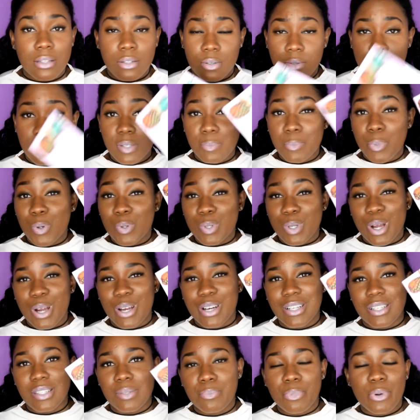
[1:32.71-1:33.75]
So this postcard
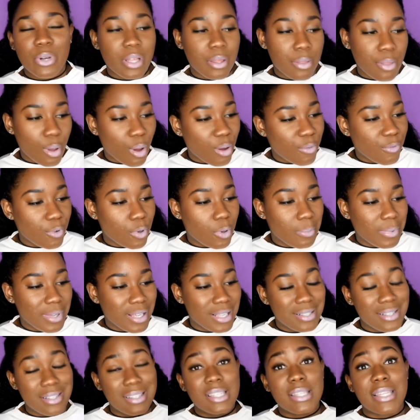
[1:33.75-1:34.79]
is pretty thoughtful
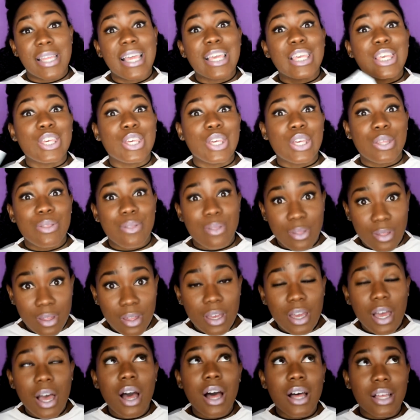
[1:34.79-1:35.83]
because it's thanking
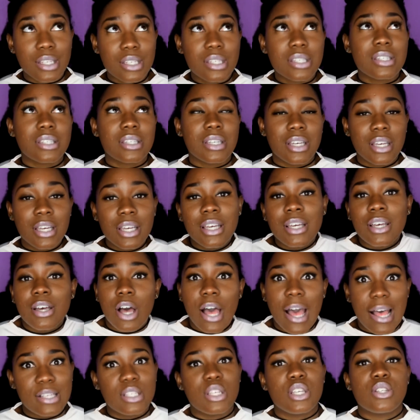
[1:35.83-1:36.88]
us
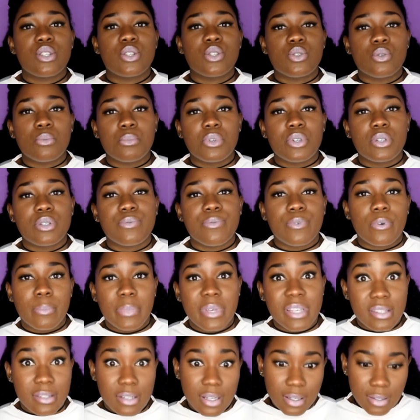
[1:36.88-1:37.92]
as consumers for
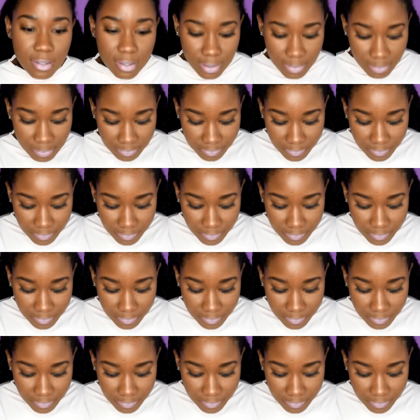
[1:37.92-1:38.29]
business.